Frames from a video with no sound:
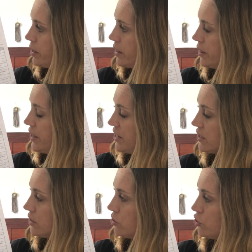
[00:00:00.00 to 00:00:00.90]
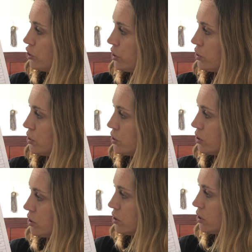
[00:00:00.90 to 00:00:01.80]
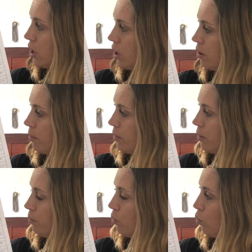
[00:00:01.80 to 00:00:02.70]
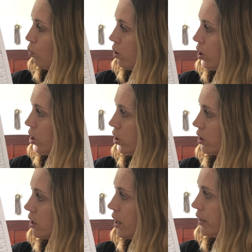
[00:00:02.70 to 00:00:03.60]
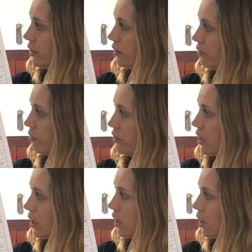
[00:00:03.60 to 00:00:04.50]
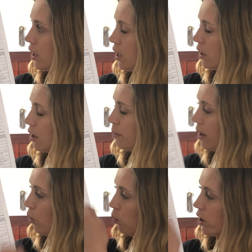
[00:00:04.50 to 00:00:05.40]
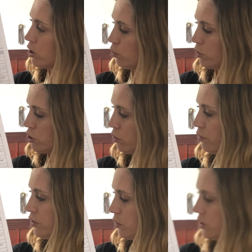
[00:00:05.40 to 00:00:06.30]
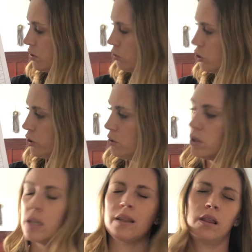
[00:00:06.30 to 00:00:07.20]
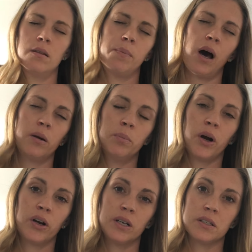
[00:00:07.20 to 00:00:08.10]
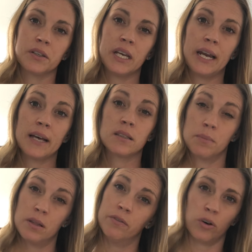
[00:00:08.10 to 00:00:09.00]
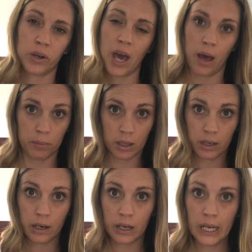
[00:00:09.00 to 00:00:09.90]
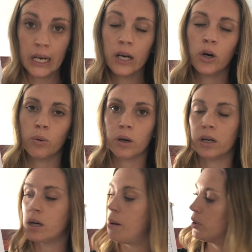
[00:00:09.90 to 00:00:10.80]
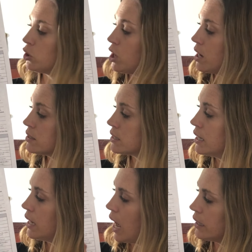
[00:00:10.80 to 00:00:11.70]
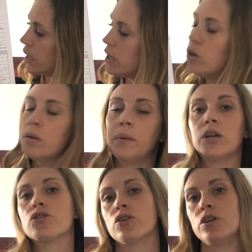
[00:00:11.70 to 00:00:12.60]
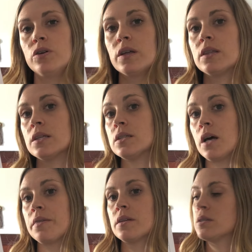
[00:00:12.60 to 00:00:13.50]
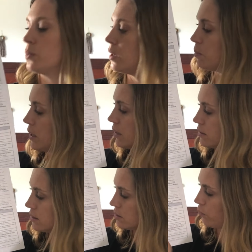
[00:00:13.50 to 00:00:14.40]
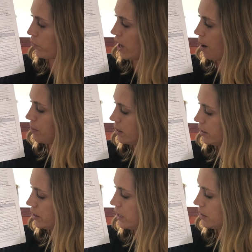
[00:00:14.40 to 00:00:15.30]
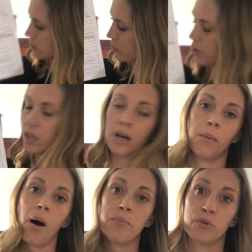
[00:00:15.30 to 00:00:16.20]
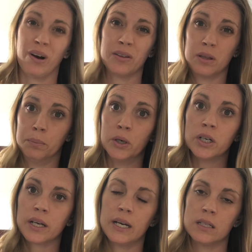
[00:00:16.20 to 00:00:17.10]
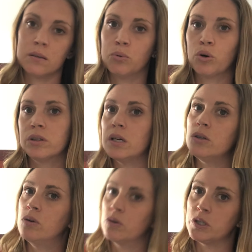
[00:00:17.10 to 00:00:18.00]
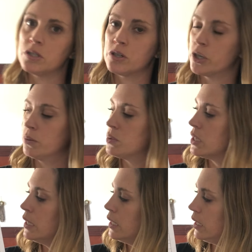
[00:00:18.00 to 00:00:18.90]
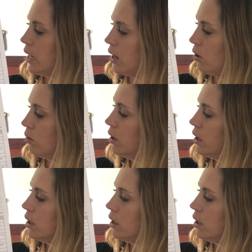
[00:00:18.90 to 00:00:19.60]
This is just some more kind of thinking about what you would do if you were in their shoes, and then the bottom part is looking at some of the vocabulary we're going to come across. I'd like you to make sure you get this done this week, because this vocabulary is going to come up throughout the book, and it's important that you know these terms. Now,